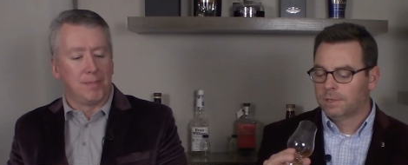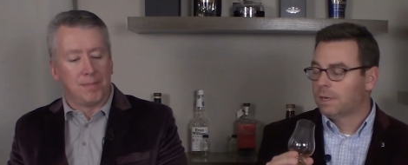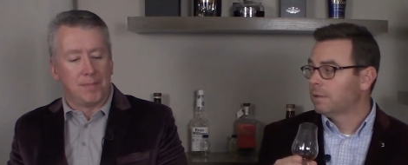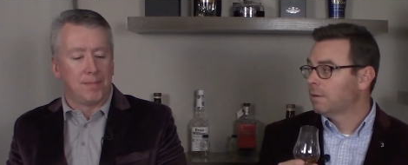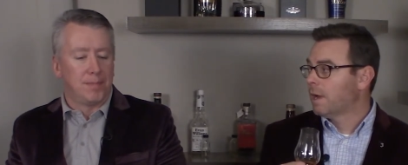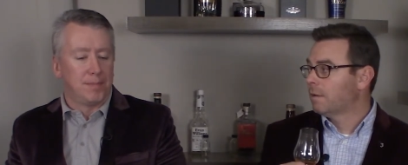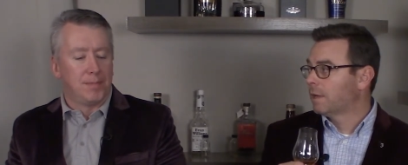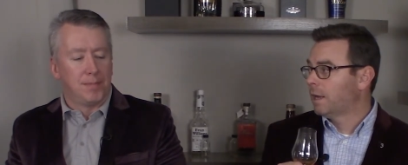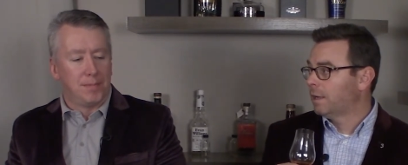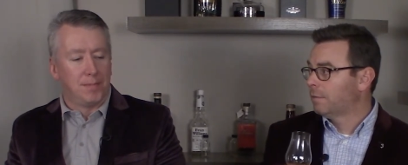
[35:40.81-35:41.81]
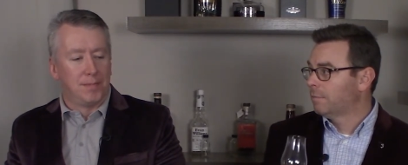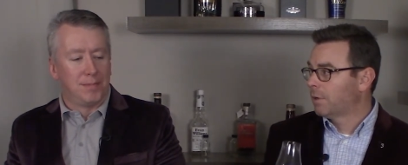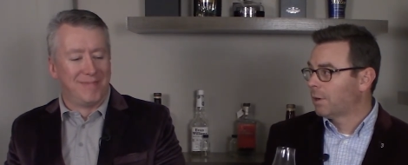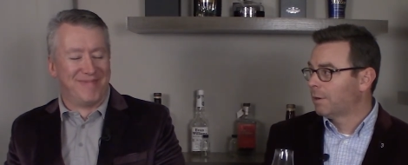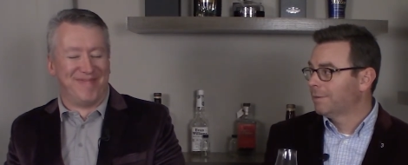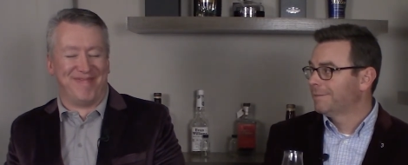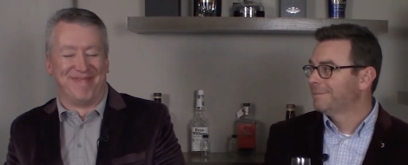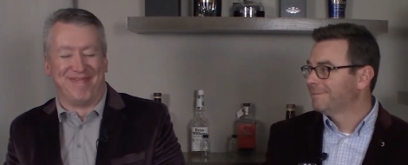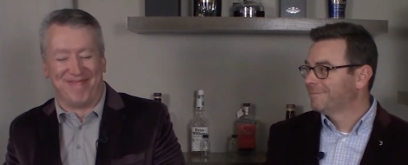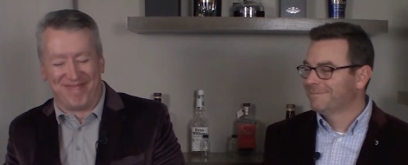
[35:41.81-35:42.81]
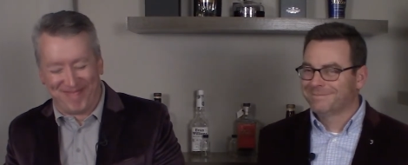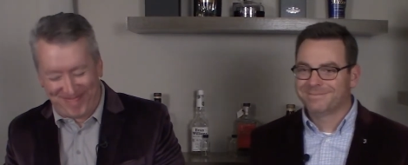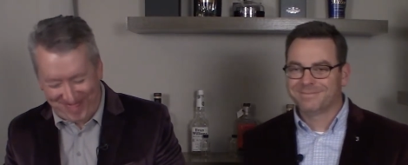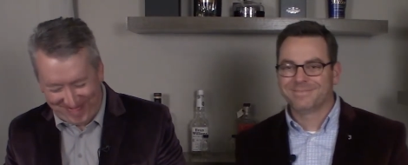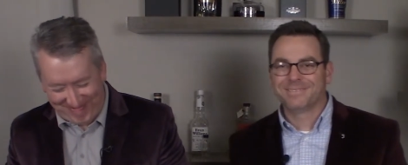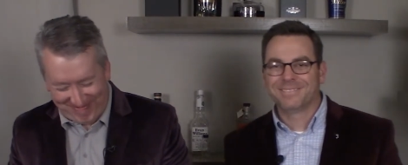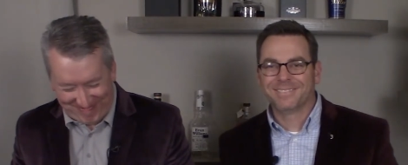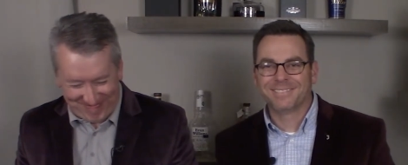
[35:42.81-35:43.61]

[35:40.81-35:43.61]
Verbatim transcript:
Speaker 1: Not on their allocated cart. Mm-hmm.